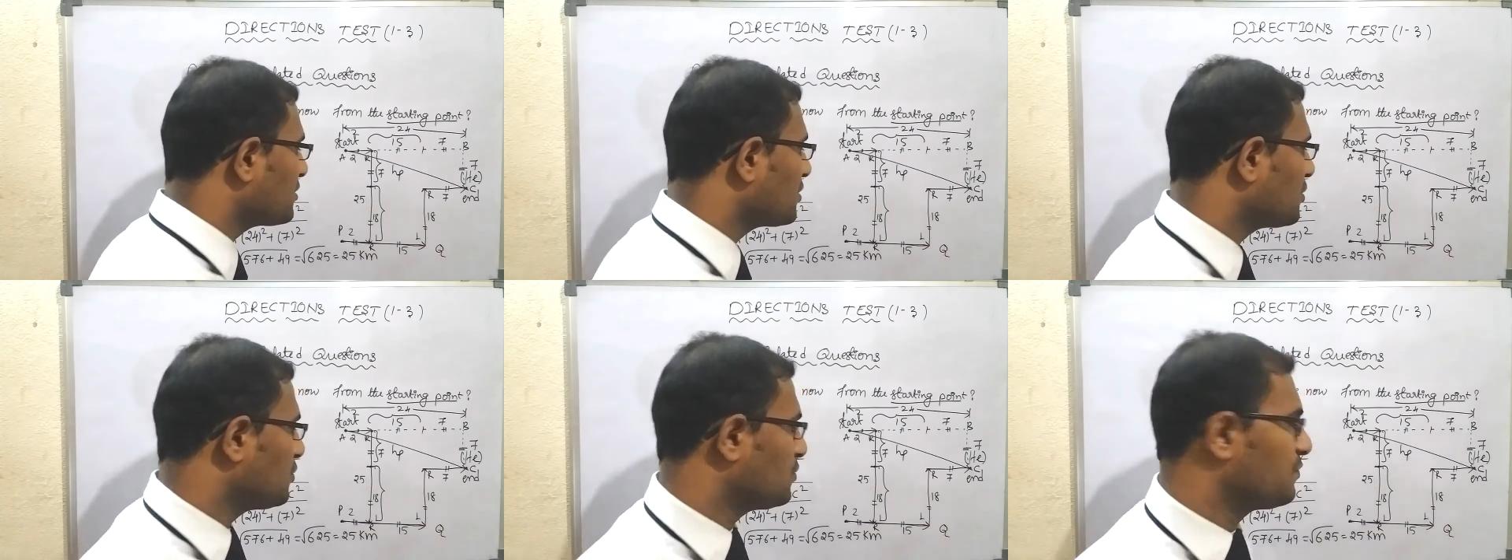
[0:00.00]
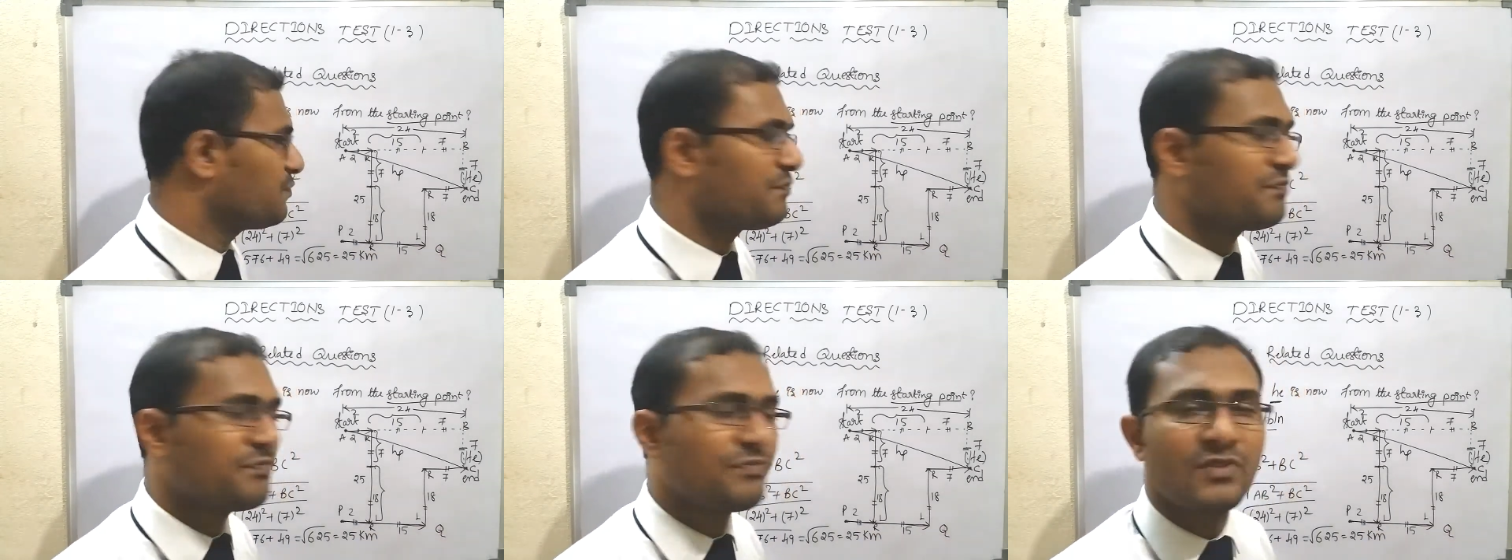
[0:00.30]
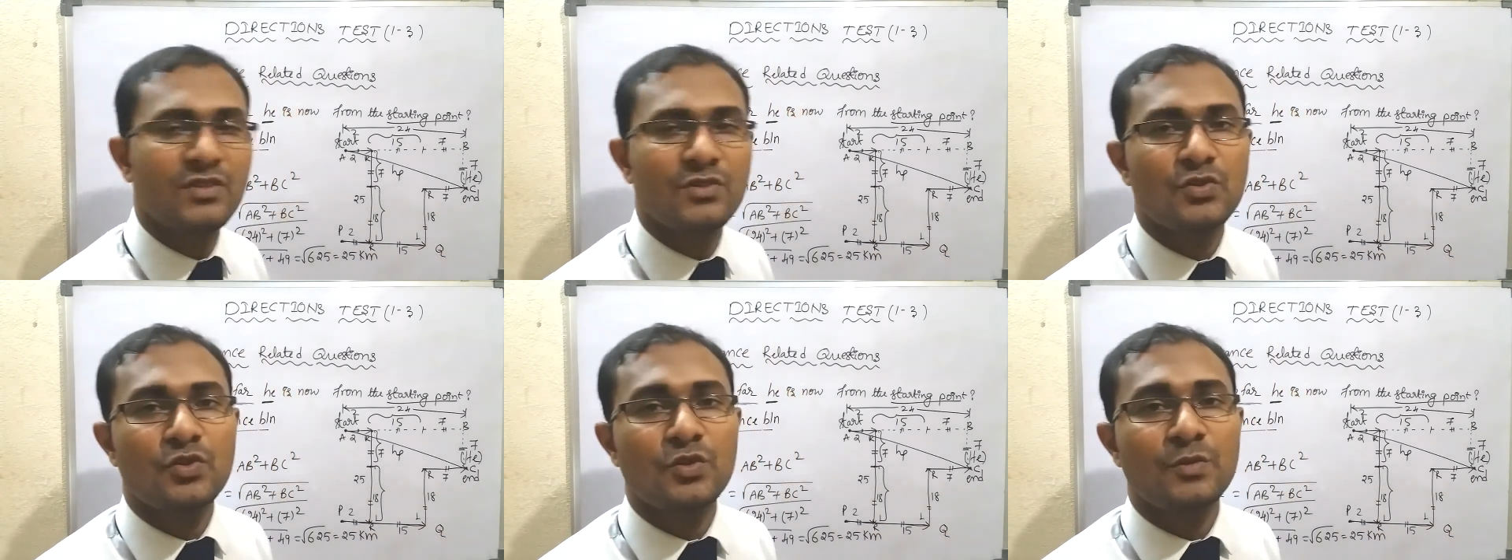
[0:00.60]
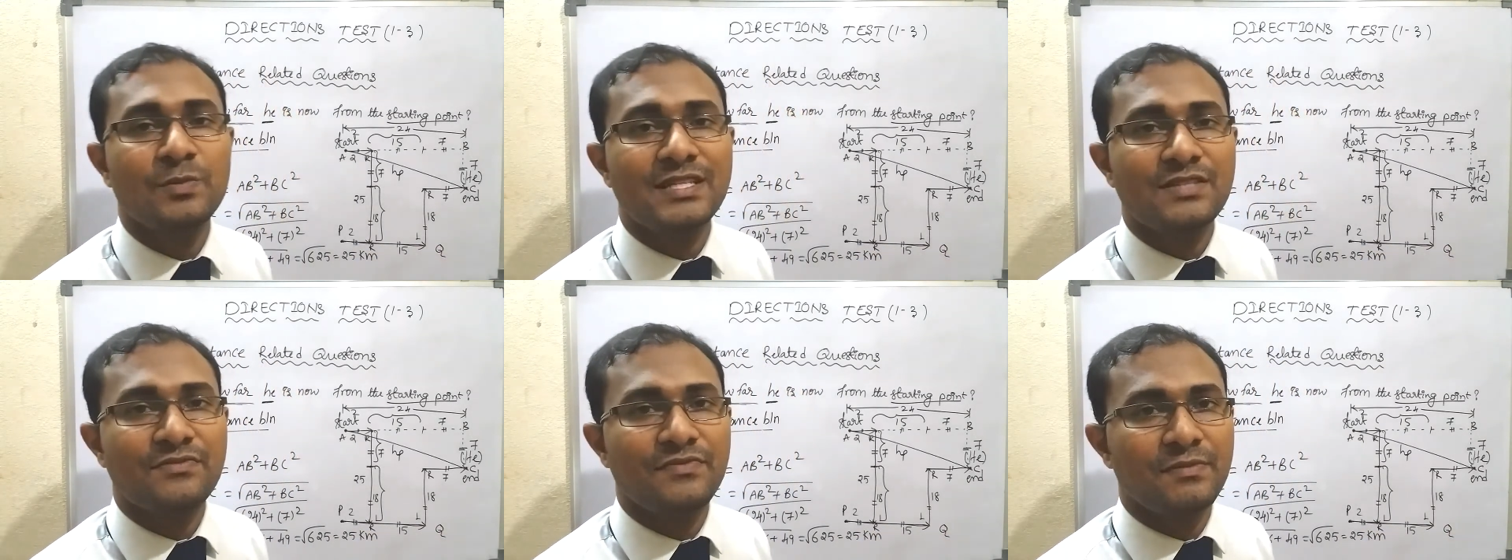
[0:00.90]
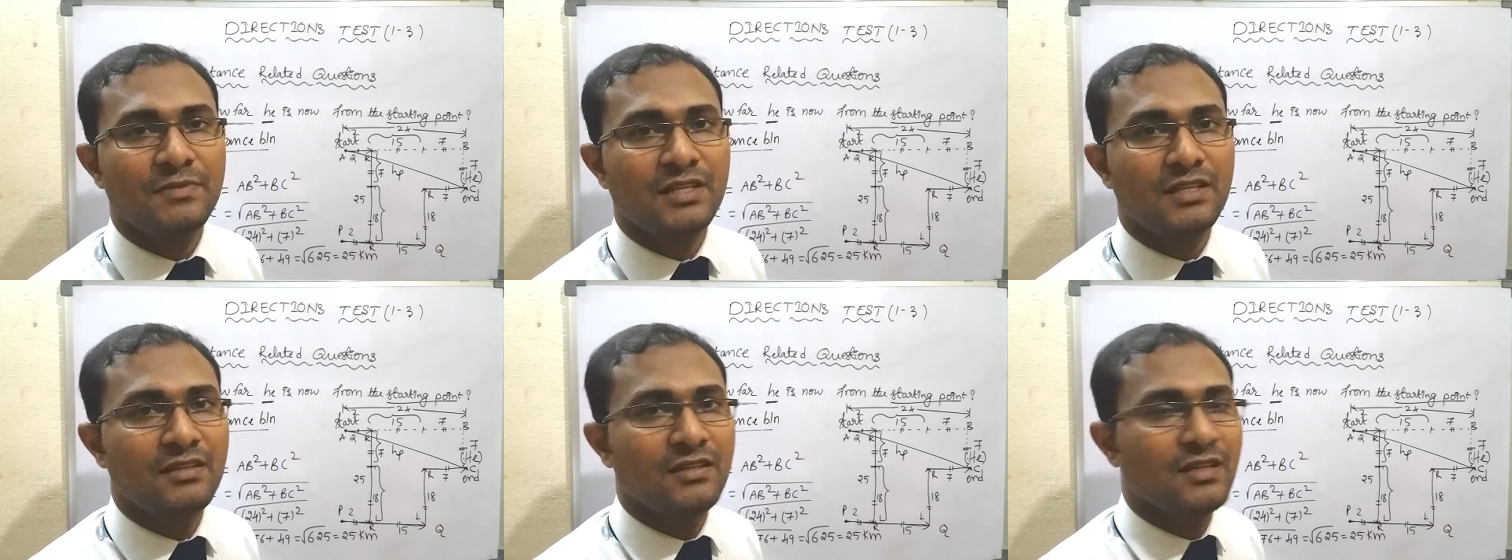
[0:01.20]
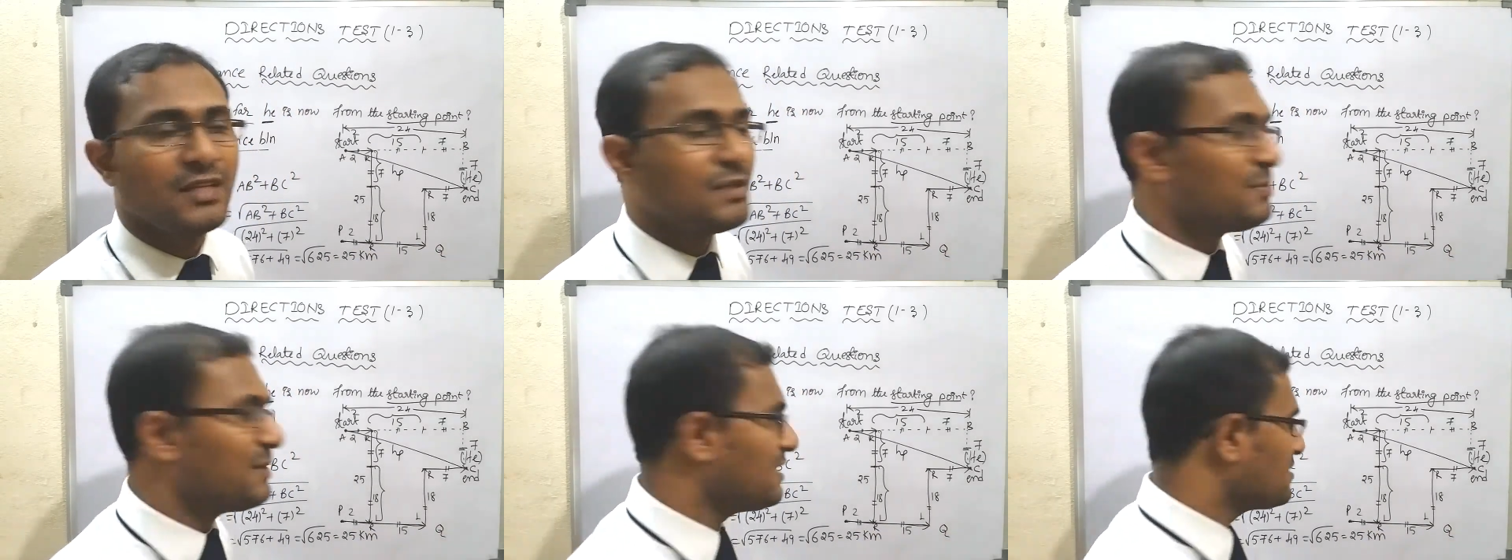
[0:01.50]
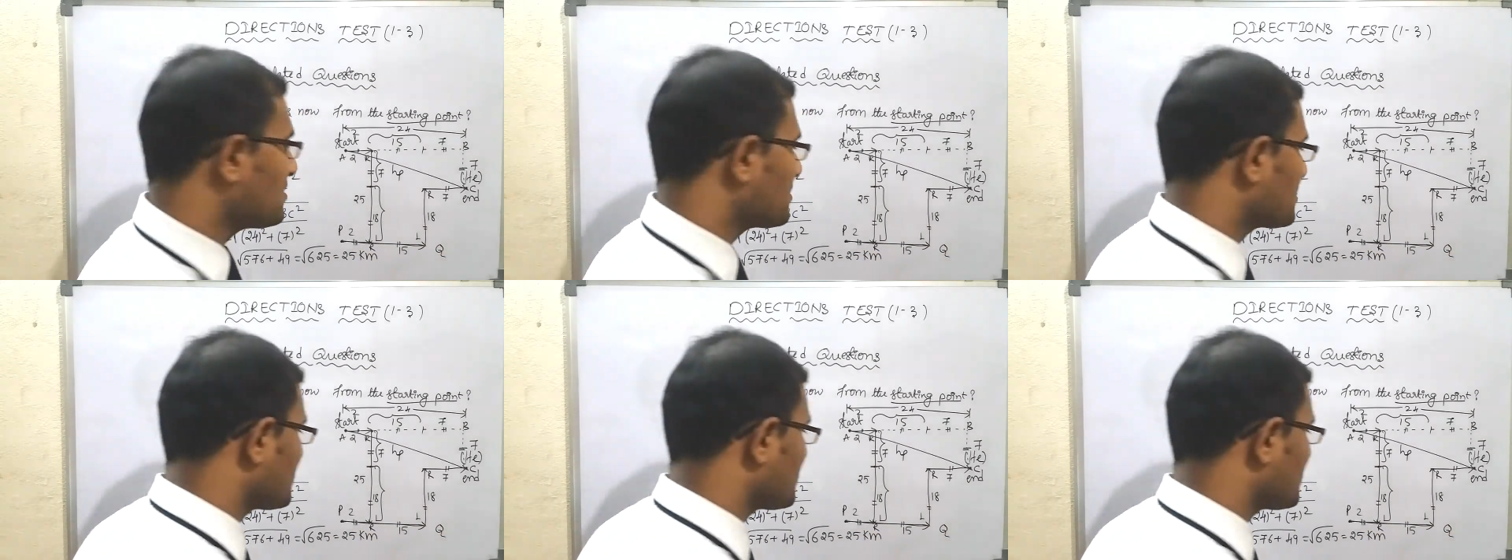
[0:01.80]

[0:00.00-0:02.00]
P and Q? 2 plus 15, it